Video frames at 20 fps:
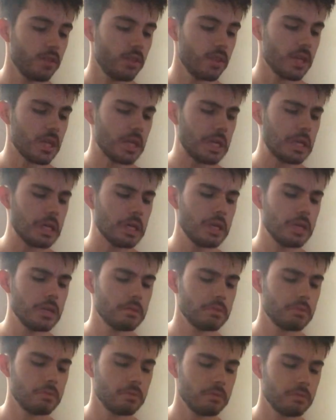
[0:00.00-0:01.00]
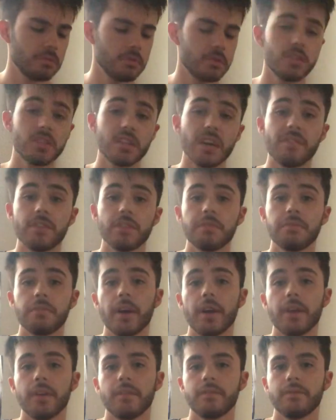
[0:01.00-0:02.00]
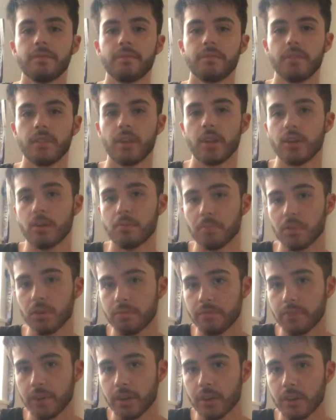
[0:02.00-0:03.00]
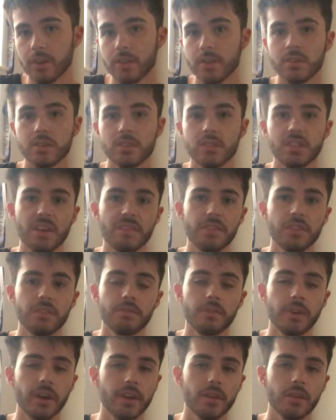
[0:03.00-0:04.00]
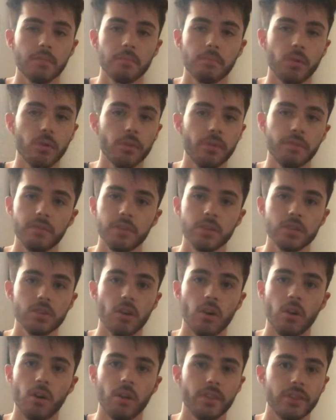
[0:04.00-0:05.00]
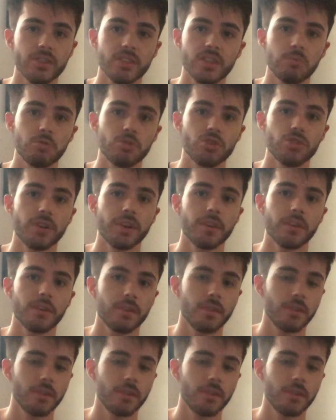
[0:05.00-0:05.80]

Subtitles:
the 7th fret, then your middle finger, 7th fret. Both of these are all on the same string.